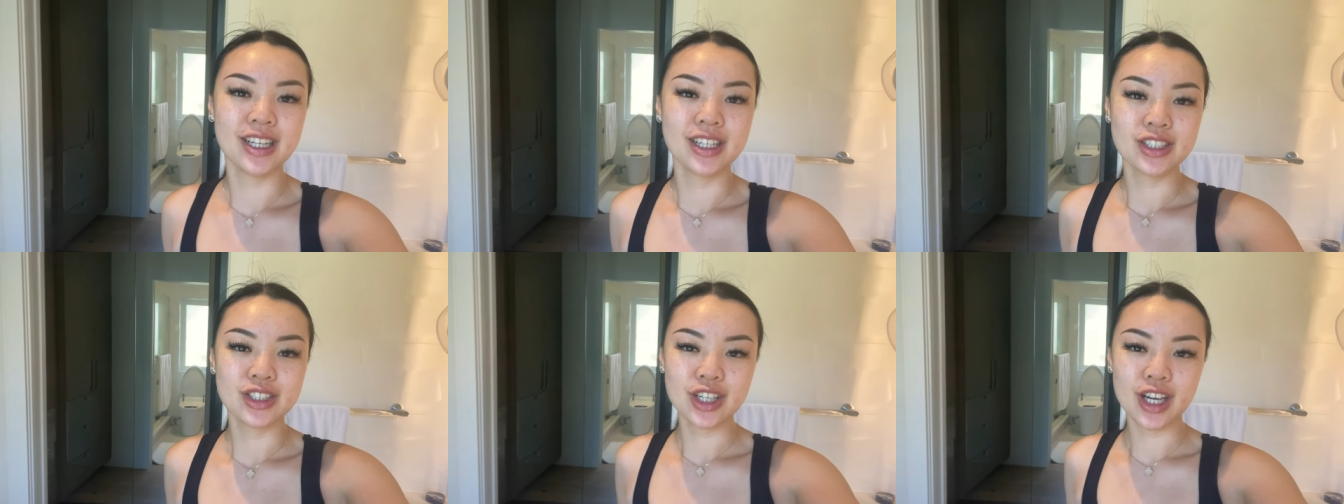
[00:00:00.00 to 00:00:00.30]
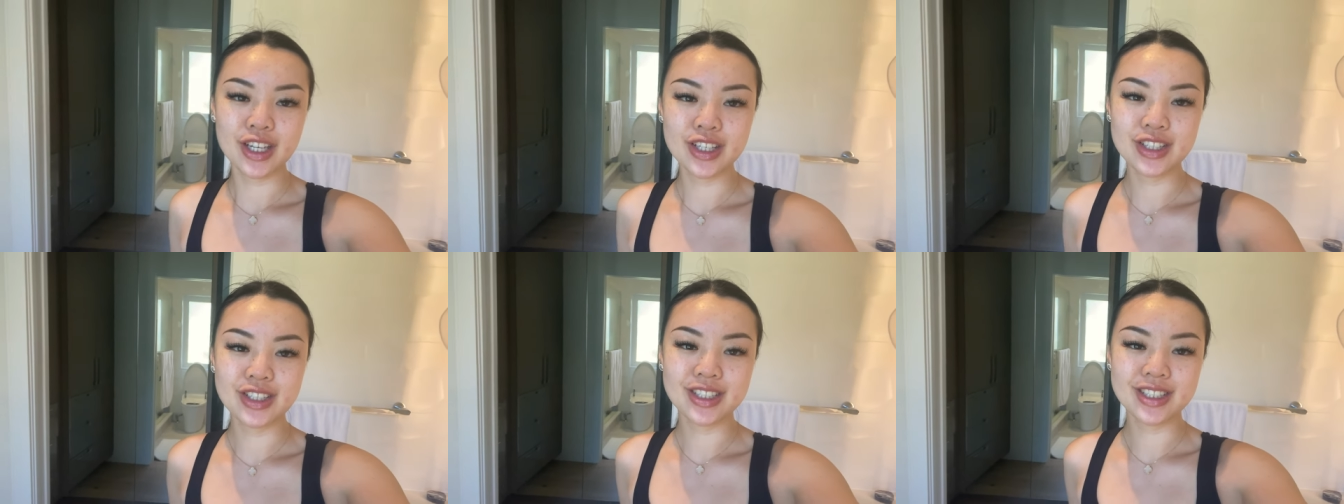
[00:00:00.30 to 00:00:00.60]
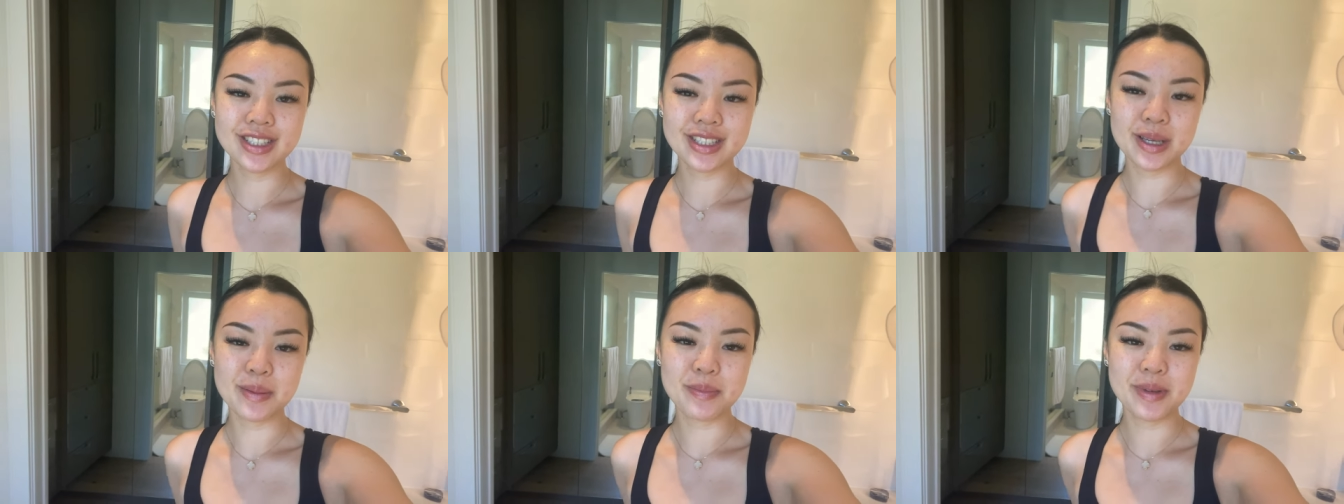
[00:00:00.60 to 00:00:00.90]
should I
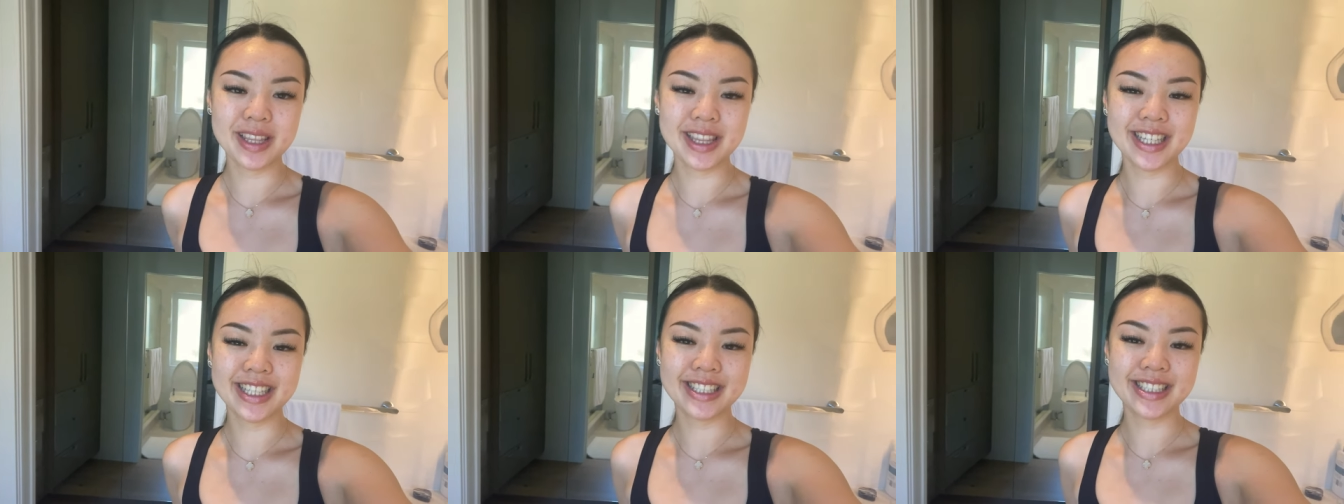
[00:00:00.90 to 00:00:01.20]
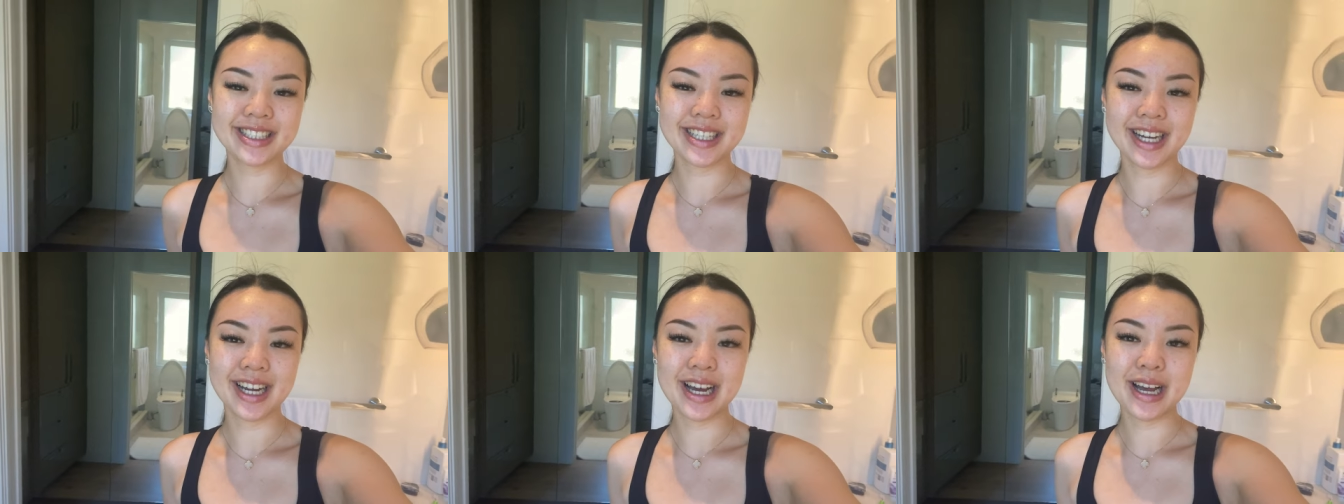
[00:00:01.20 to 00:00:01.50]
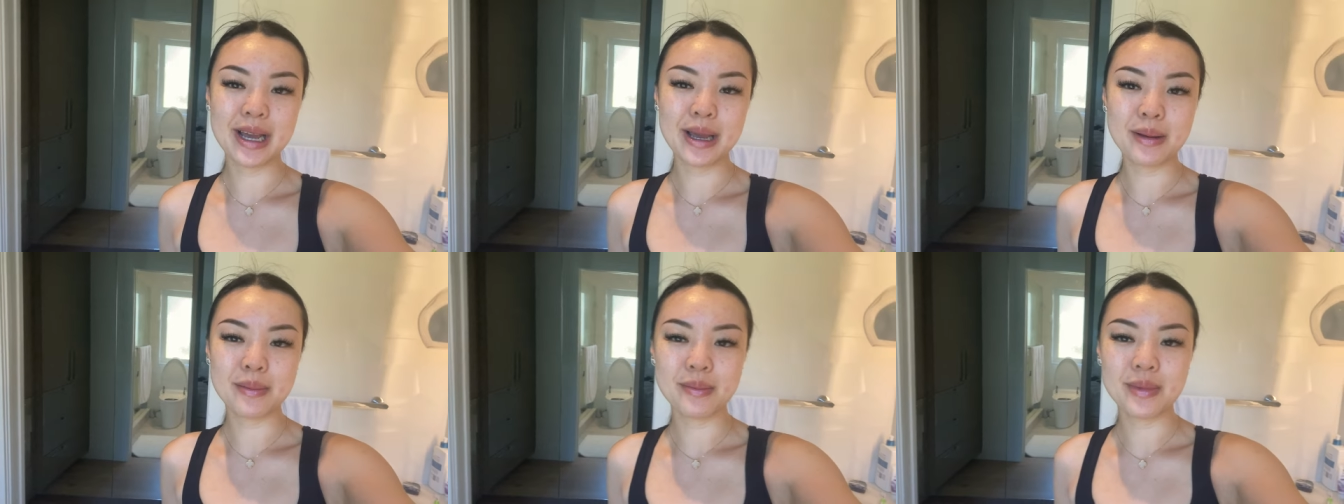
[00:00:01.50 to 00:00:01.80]
just skip it this
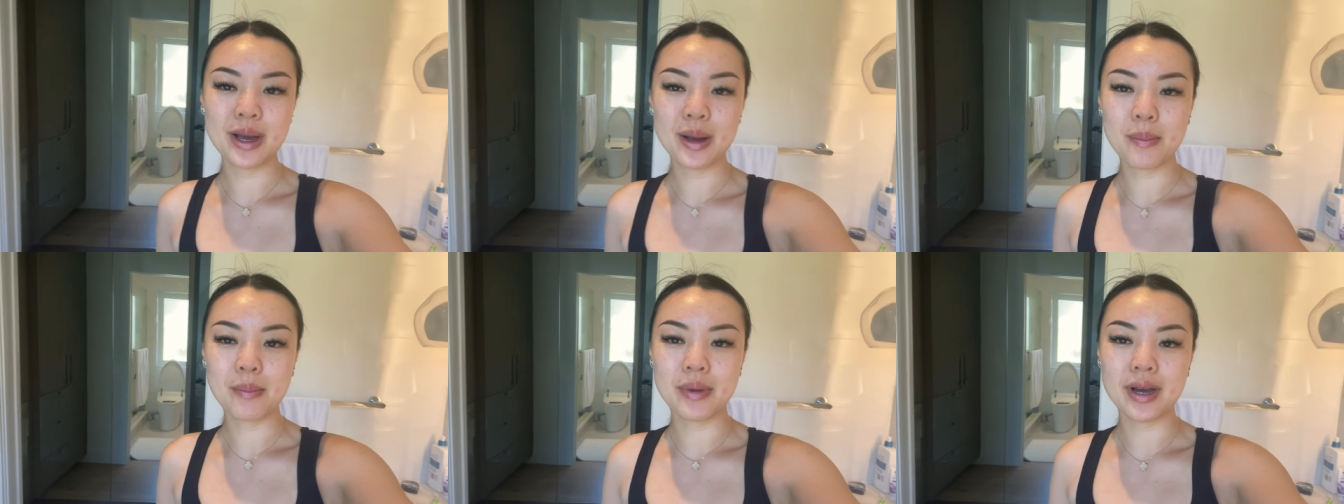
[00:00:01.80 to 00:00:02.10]
time?